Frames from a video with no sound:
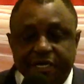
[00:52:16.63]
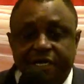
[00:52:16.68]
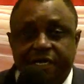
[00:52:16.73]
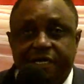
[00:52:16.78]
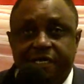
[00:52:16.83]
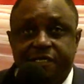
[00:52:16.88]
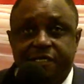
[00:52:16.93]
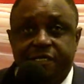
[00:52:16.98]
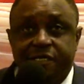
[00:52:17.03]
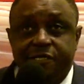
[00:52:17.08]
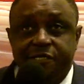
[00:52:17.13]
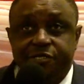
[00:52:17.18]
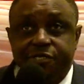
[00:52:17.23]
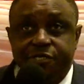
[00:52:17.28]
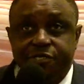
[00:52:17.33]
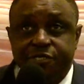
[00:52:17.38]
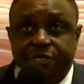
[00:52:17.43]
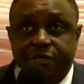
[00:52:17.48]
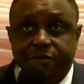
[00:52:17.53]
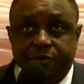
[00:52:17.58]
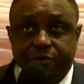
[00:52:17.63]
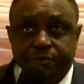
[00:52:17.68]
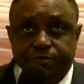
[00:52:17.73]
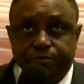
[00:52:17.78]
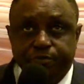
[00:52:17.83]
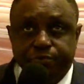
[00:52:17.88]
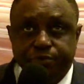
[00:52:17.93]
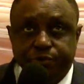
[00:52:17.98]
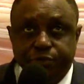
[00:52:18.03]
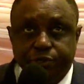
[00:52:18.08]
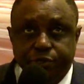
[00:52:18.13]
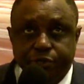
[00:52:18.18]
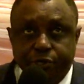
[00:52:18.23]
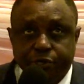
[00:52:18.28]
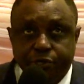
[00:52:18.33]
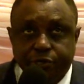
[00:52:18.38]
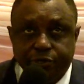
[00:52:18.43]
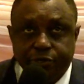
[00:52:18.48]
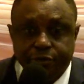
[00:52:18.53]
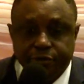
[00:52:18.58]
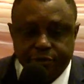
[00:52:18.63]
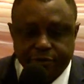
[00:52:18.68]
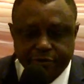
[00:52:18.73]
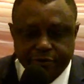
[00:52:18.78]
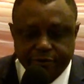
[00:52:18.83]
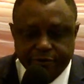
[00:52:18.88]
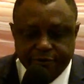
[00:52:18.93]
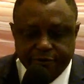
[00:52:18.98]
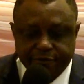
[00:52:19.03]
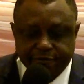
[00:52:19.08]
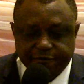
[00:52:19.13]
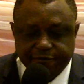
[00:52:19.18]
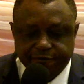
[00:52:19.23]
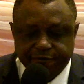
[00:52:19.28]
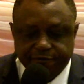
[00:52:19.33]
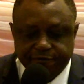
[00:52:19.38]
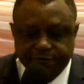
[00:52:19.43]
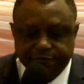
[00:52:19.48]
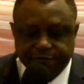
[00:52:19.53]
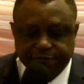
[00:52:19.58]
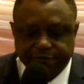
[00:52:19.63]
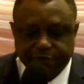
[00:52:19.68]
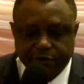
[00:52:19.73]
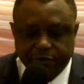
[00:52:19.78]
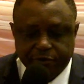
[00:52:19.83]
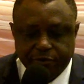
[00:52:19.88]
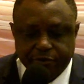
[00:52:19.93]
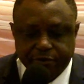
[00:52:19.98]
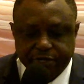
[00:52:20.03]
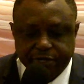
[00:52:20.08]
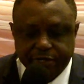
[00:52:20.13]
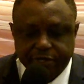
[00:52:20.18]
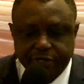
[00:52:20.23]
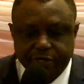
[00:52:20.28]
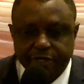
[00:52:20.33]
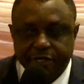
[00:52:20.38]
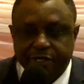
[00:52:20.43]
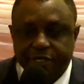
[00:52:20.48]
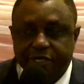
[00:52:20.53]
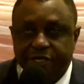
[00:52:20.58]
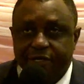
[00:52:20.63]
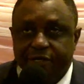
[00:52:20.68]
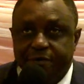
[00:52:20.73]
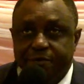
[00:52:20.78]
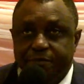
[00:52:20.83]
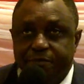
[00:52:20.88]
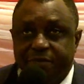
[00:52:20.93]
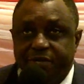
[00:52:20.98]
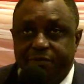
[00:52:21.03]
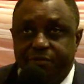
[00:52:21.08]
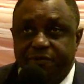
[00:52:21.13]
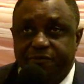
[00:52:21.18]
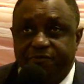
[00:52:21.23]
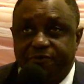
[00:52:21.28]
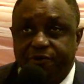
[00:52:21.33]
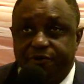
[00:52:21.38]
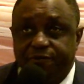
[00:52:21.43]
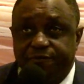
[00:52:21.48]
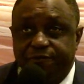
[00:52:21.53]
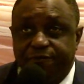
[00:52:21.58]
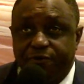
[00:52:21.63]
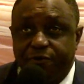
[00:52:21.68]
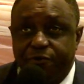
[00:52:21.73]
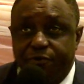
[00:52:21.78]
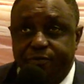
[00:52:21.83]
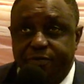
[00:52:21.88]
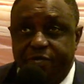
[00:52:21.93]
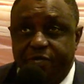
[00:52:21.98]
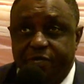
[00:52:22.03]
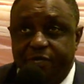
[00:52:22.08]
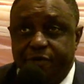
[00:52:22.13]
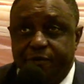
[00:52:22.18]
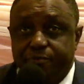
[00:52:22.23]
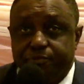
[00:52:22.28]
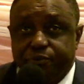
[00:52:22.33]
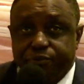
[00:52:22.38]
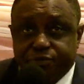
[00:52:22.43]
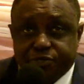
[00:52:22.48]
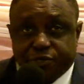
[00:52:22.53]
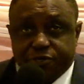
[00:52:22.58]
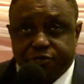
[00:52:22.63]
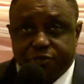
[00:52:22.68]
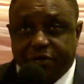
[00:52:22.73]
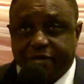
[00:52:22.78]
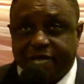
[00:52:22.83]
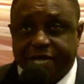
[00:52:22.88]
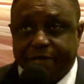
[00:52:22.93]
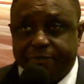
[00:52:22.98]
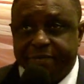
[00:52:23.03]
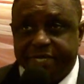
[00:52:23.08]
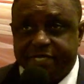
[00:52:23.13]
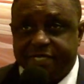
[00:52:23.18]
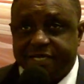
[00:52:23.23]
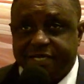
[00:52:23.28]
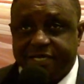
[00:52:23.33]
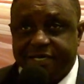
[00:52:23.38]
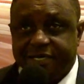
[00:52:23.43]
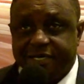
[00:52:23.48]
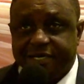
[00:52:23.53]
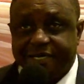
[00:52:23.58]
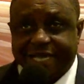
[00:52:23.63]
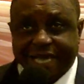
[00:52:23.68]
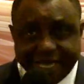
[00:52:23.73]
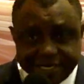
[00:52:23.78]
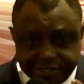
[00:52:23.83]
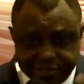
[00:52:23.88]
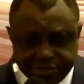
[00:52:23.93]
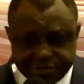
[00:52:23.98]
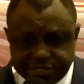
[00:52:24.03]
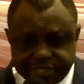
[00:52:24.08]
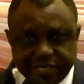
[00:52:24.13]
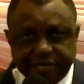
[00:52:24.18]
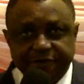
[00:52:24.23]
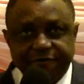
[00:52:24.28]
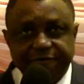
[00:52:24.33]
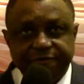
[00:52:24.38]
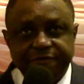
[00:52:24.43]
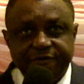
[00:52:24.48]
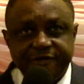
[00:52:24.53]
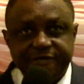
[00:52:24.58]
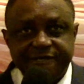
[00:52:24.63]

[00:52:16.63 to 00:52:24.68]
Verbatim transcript: And the angel said, Peter, follow me. But before you follow me, put on your garment. Guard yourself.